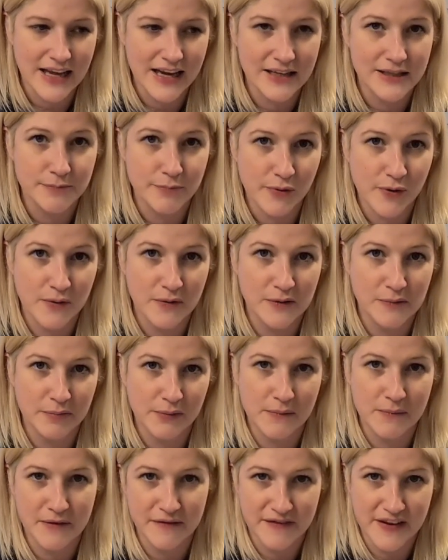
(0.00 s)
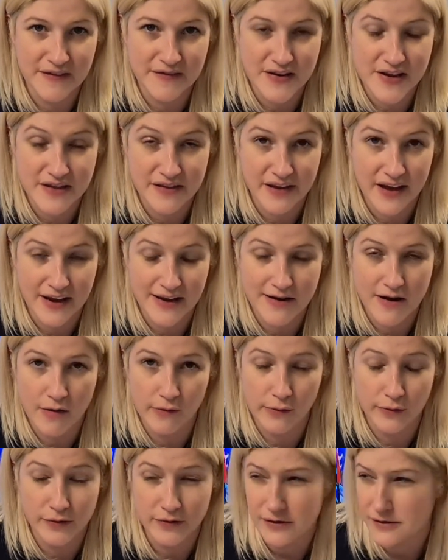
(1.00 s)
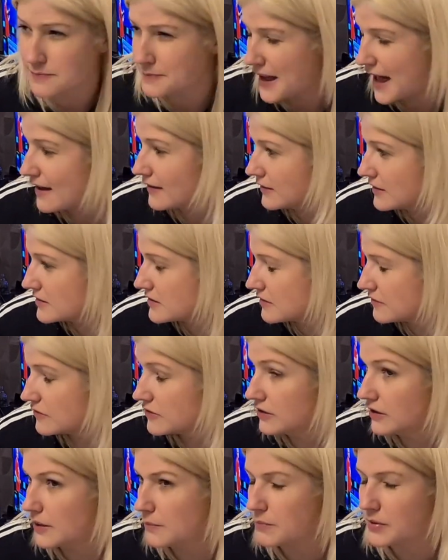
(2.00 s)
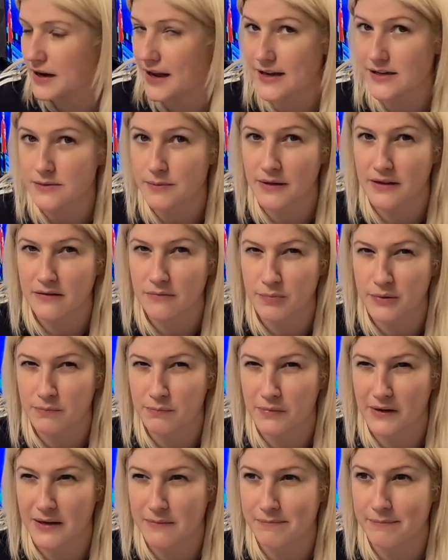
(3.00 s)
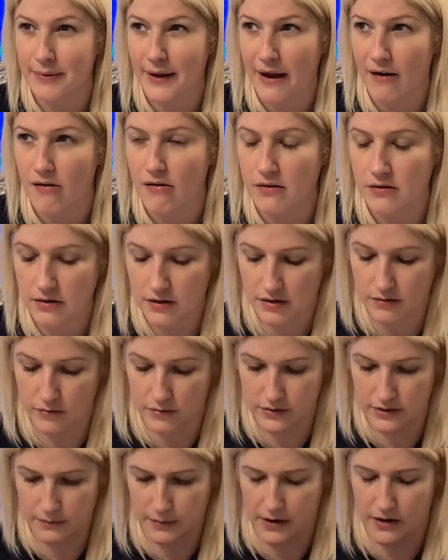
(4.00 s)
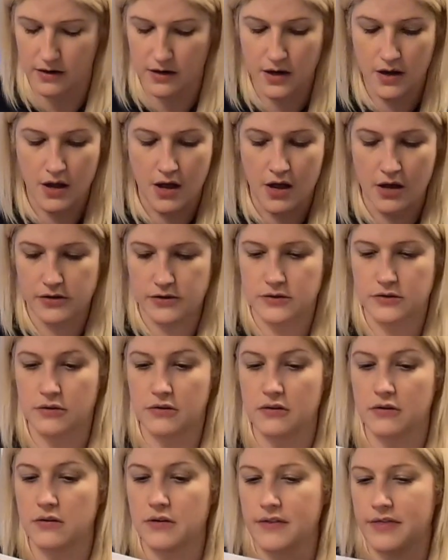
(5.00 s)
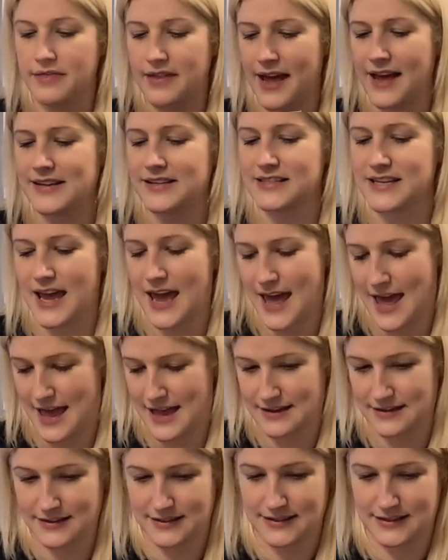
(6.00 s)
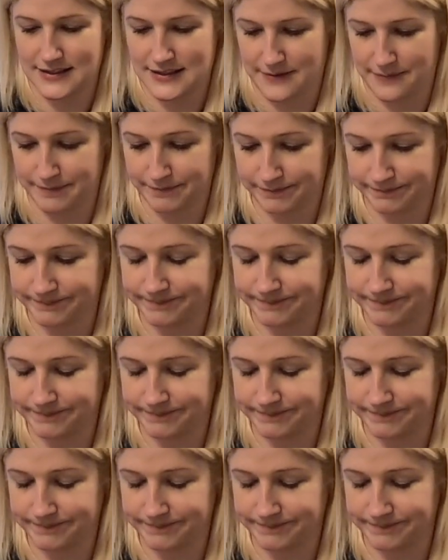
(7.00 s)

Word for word: thing's probably my favourite thing, although those palettes have really impressed me. They've been like better than I thought they were. So this is,